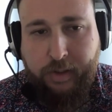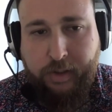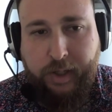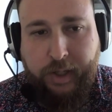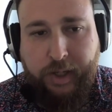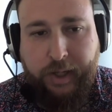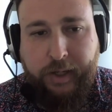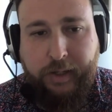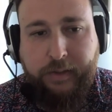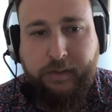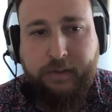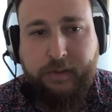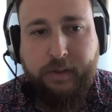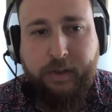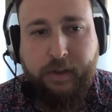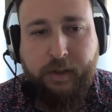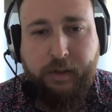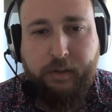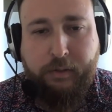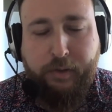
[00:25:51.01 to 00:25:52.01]
And
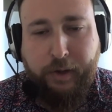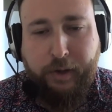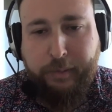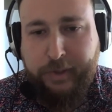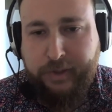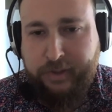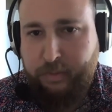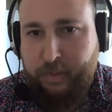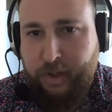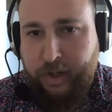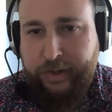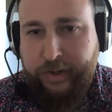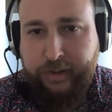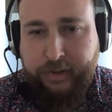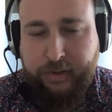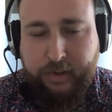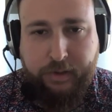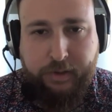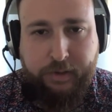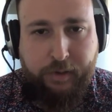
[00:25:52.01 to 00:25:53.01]
farmers
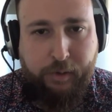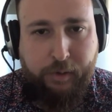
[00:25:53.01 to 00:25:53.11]
markets are so